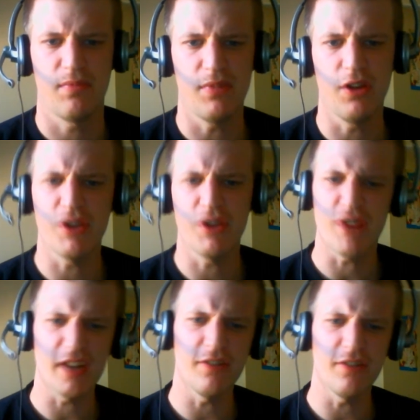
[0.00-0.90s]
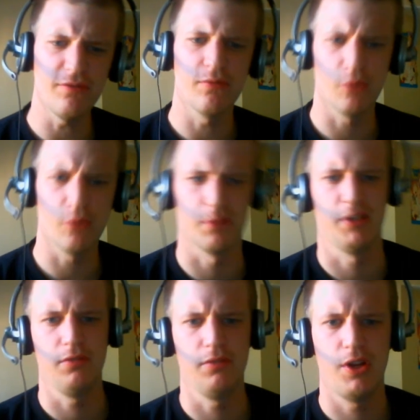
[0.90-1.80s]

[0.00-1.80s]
attractive woman